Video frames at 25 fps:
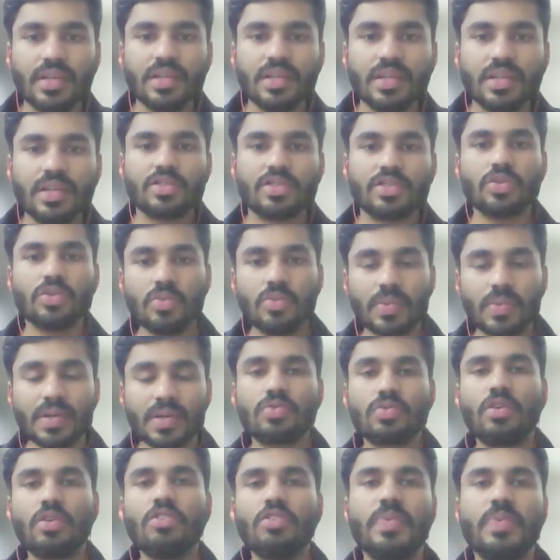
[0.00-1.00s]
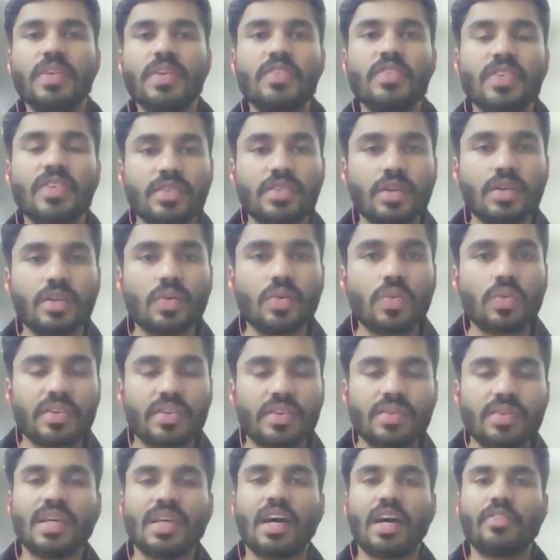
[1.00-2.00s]
So you must solve previous year
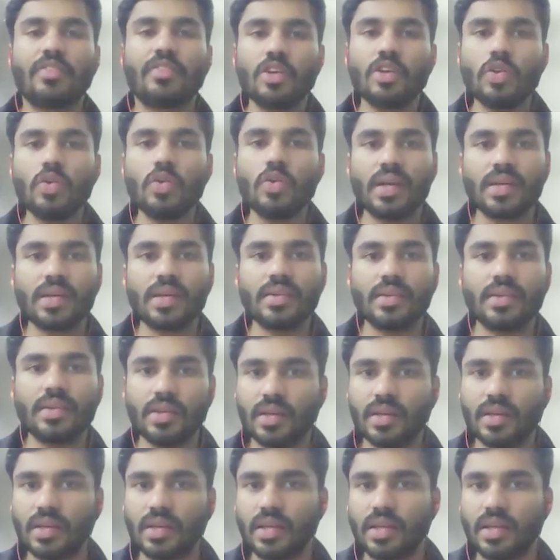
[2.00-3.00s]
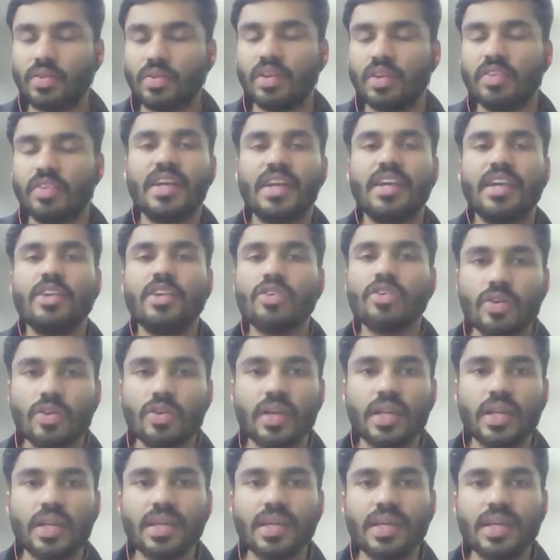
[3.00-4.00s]
questions after you are, like you have read your
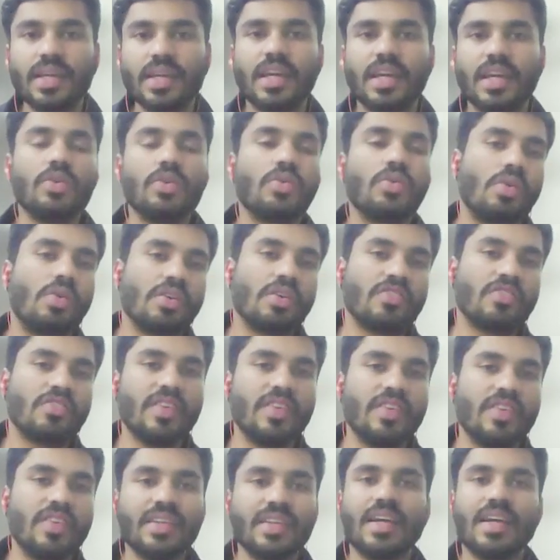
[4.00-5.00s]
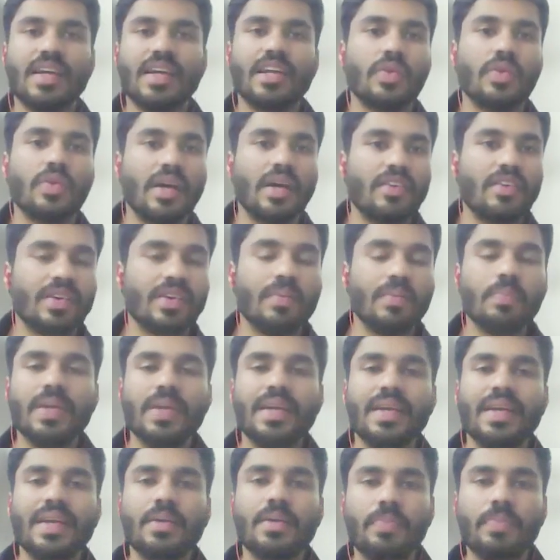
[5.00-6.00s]
theory and you're confident that you have
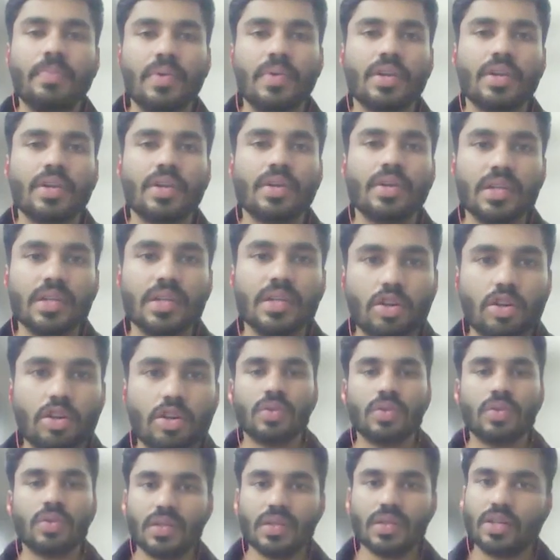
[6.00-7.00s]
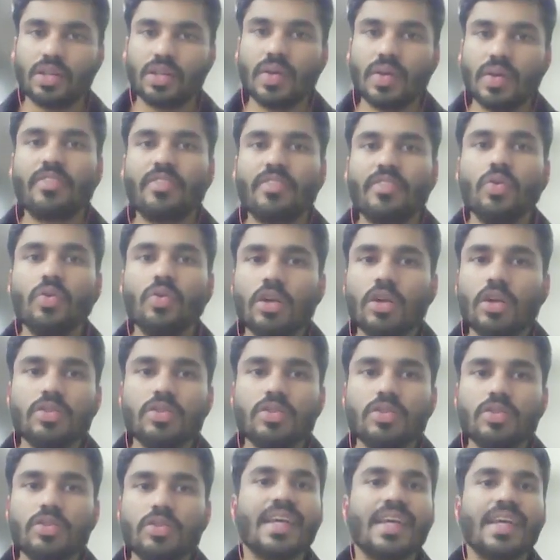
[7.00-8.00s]
completed a particular topic. You have to also
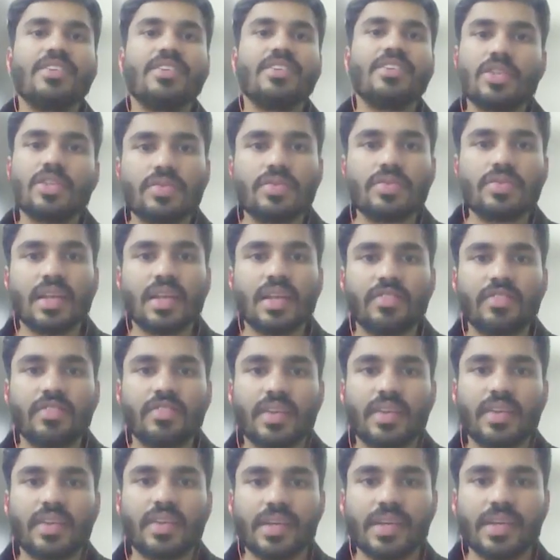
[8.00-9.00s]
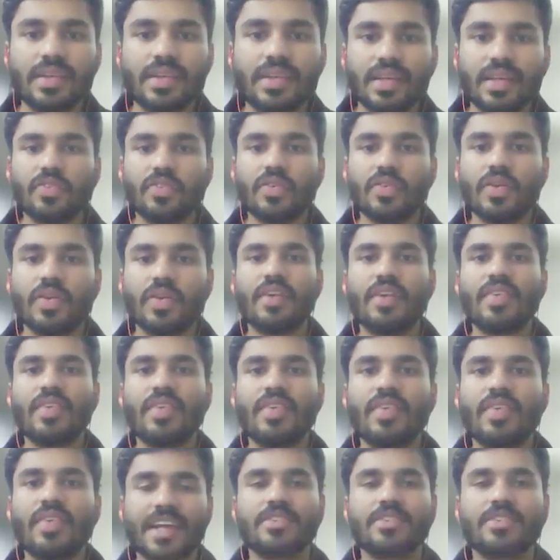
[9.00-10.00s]
test yourself, right? If you have
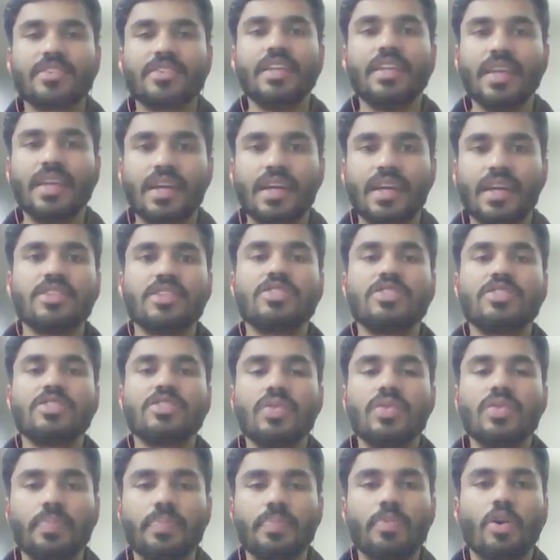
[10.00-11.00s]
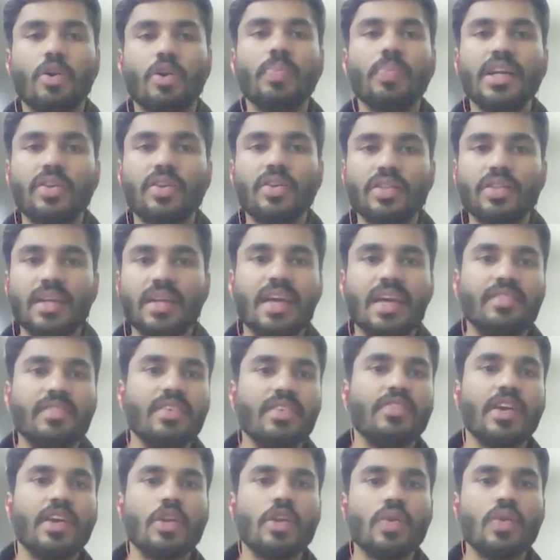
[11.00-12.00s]
actually understood it properly to the level
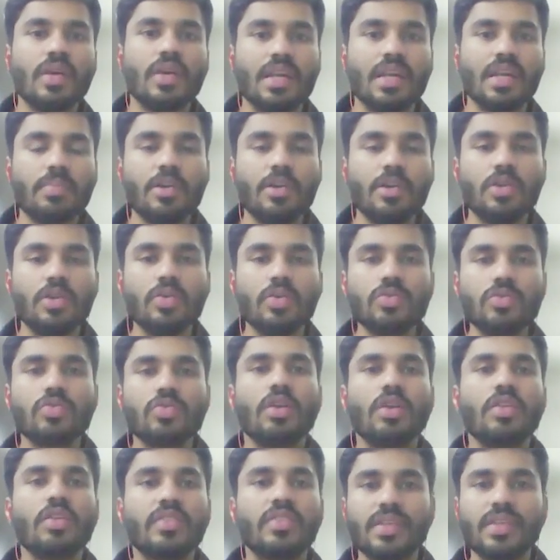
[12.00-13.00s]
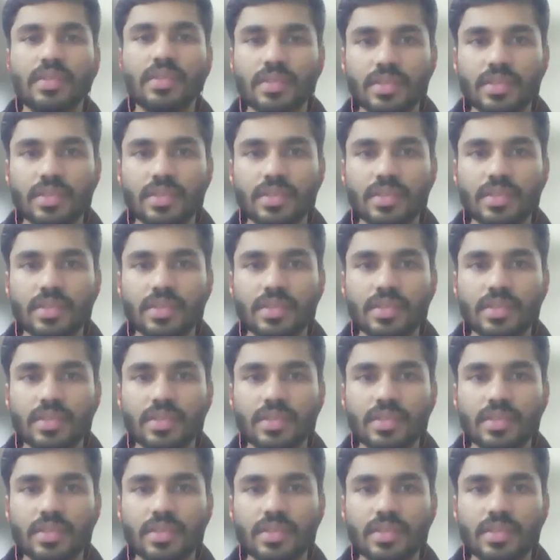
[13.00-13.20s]
where you are able to solve the